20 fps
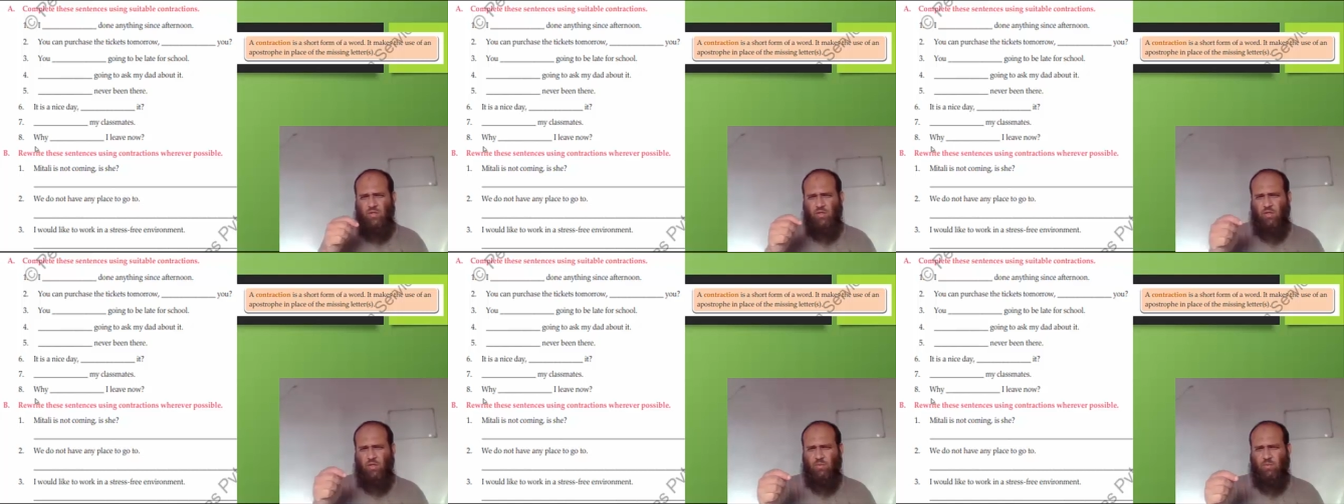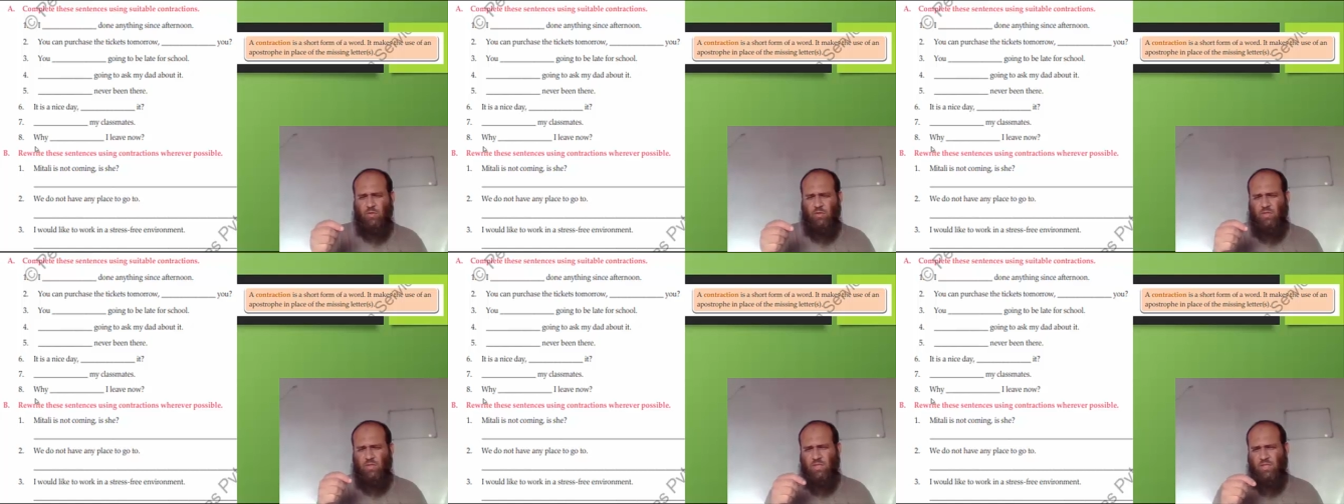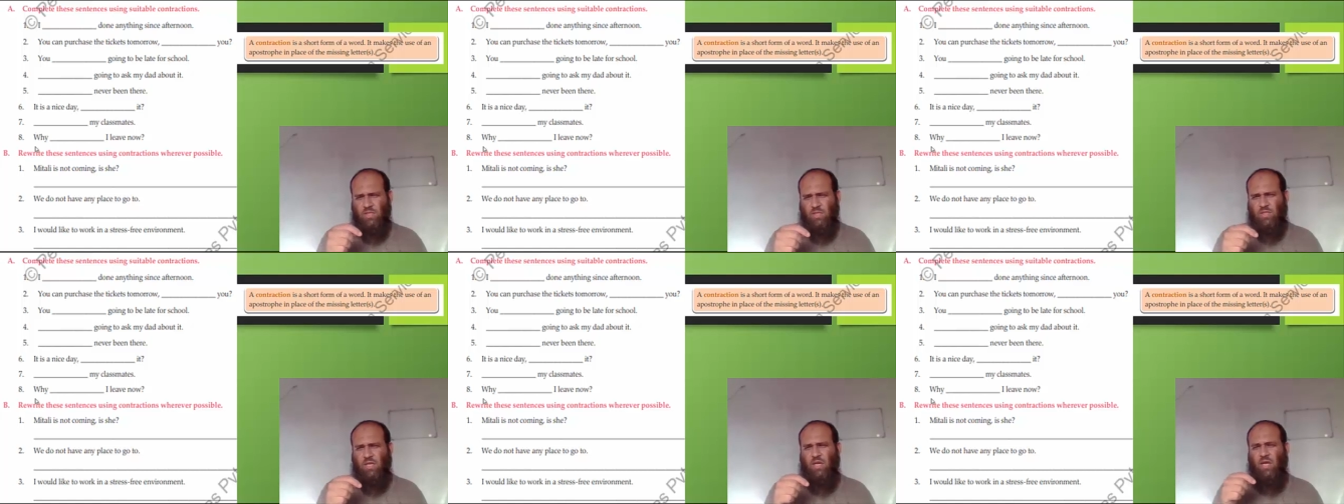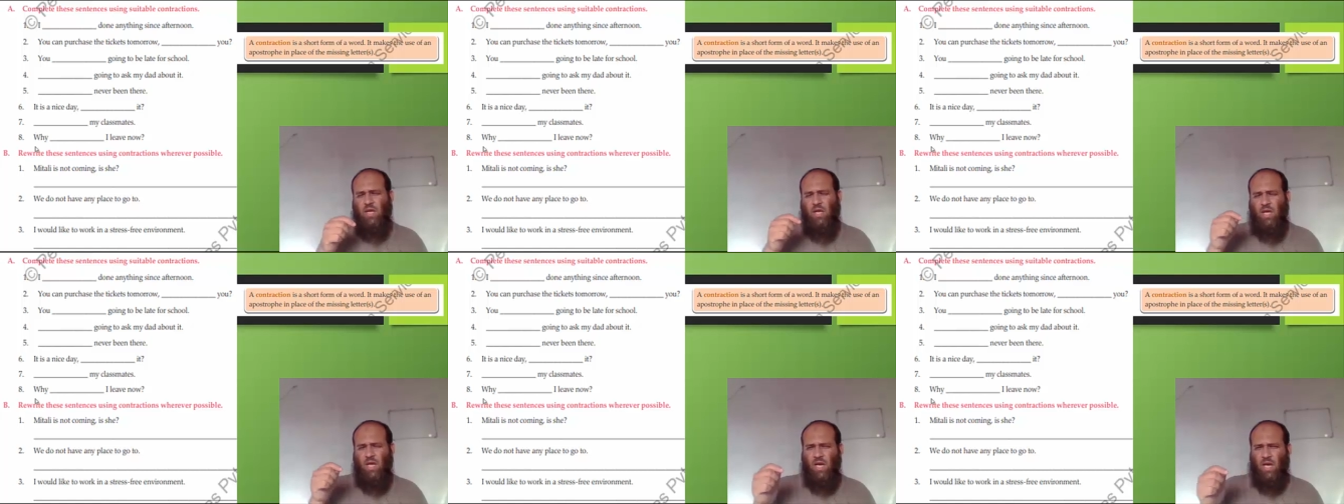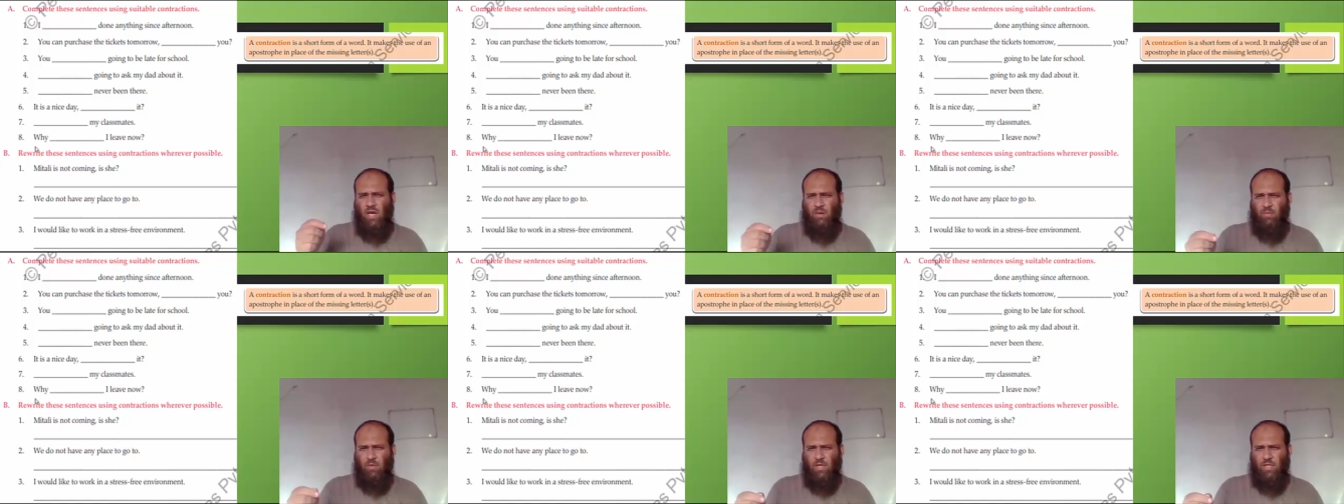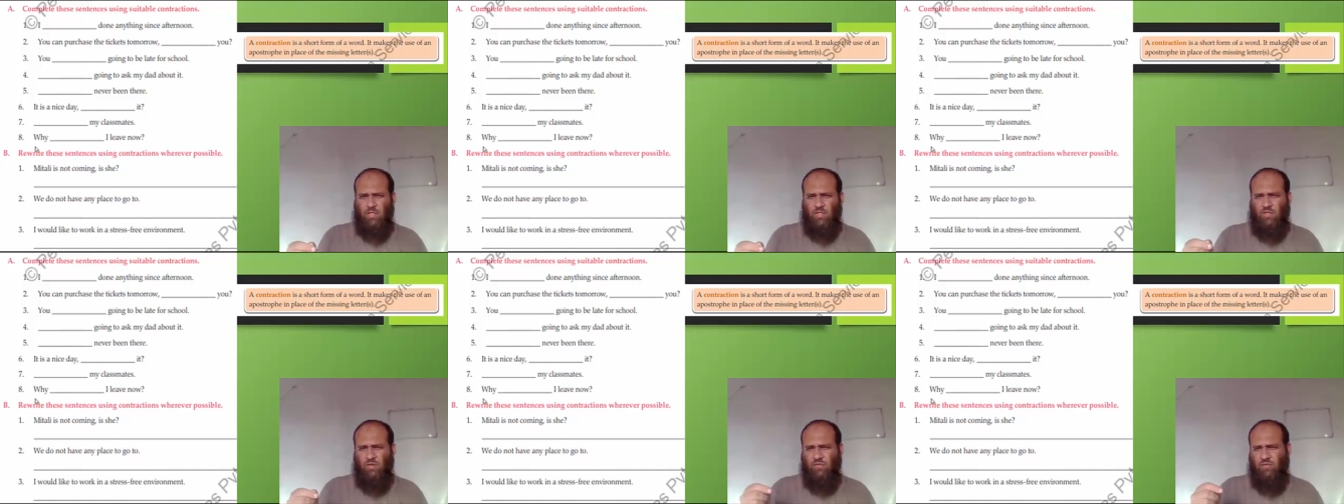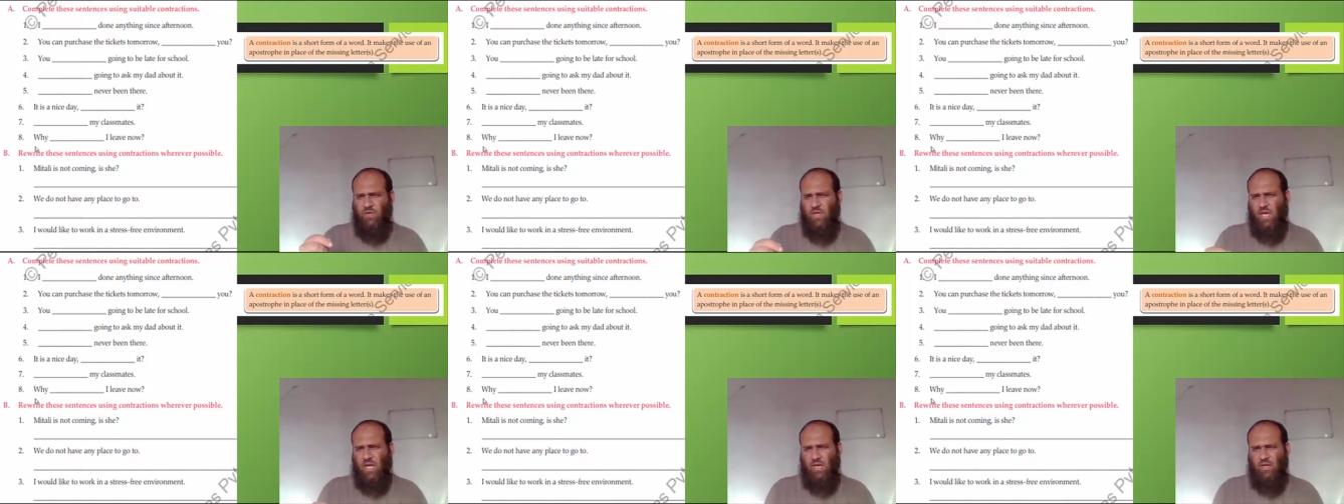You'll put
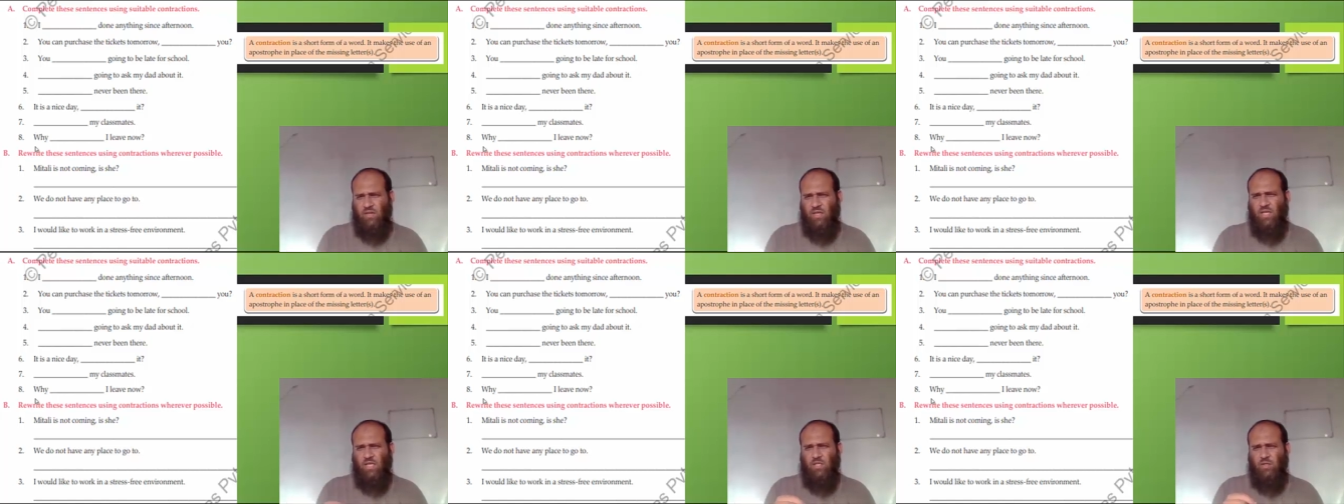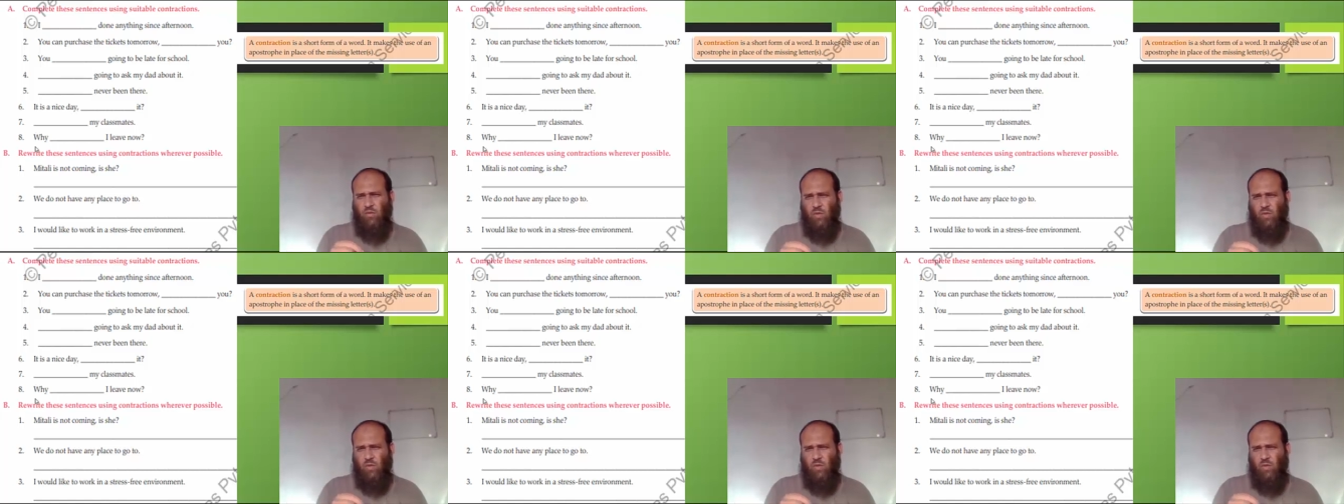apostrophe re.